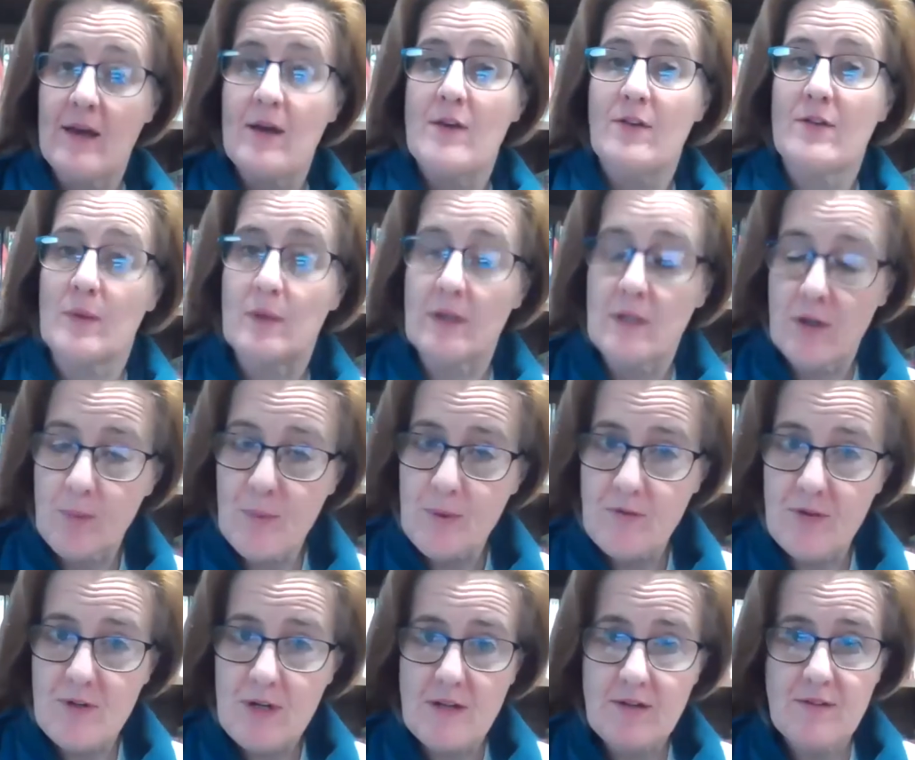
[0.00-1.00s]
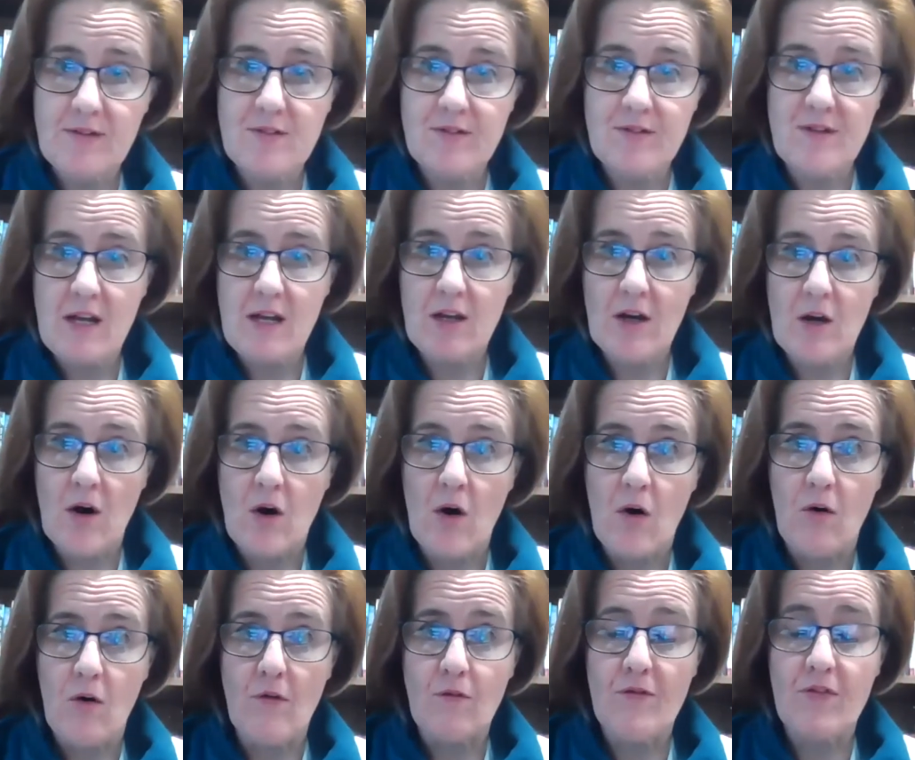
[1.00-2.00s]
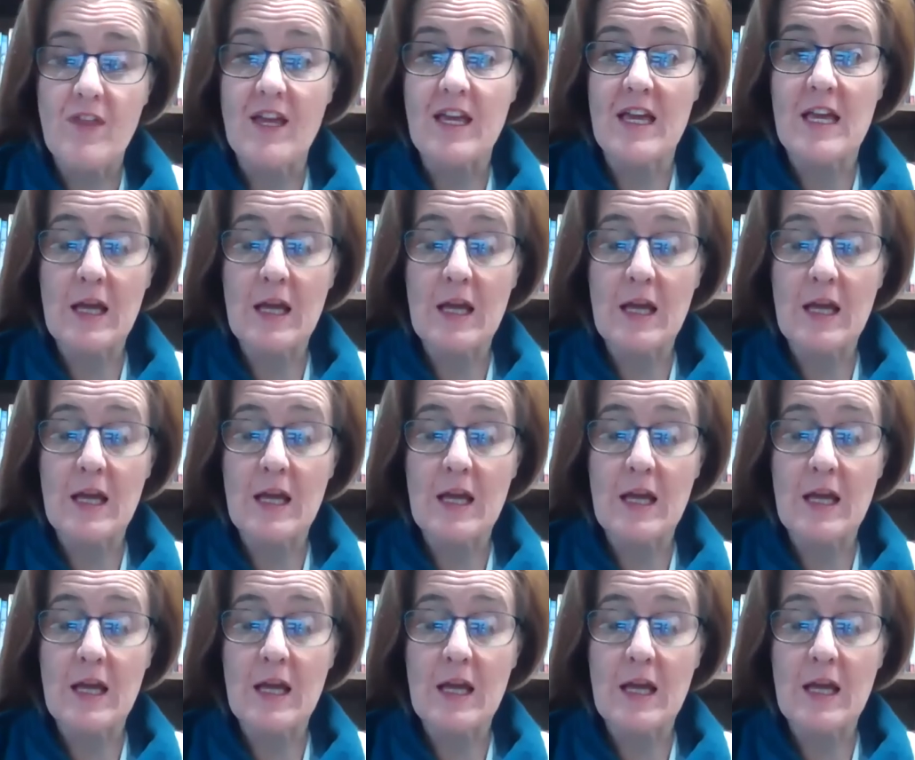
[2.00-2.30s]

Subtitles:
So a little bit of an understanding of the